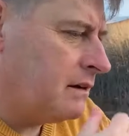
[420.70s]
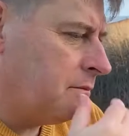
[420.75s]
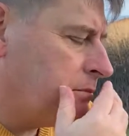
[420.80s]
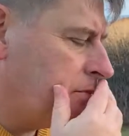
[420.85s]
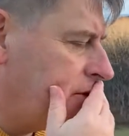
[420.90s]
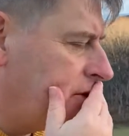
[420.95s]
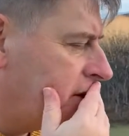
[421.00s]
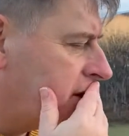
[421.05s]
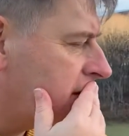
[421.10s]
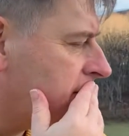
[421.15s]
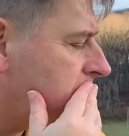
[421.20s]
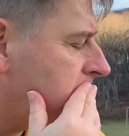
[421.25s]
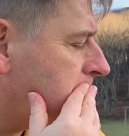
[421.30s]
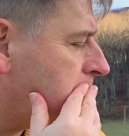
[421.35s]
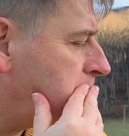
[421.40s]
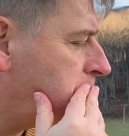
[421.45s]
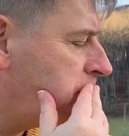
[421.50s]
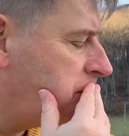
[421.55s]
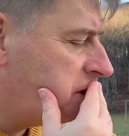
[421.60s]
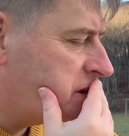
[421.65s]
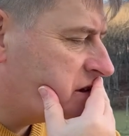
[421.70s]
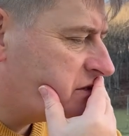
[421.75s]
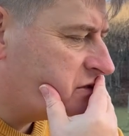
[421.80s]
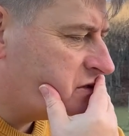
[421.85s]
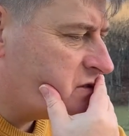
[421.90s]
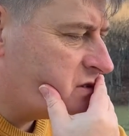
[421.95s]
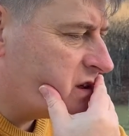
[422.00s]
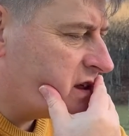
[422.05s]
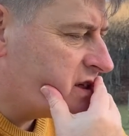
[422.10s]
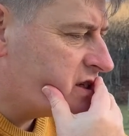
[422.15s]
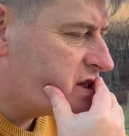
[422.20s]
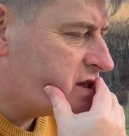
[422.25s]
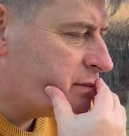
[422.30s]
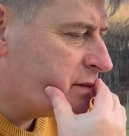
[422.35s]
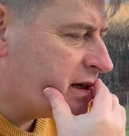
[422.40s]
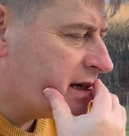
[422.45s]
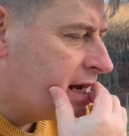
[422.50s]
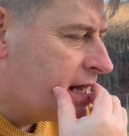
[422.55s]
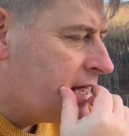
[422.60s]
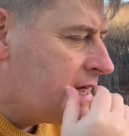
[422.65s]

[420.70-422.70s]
a beautiful, beautiful instrument.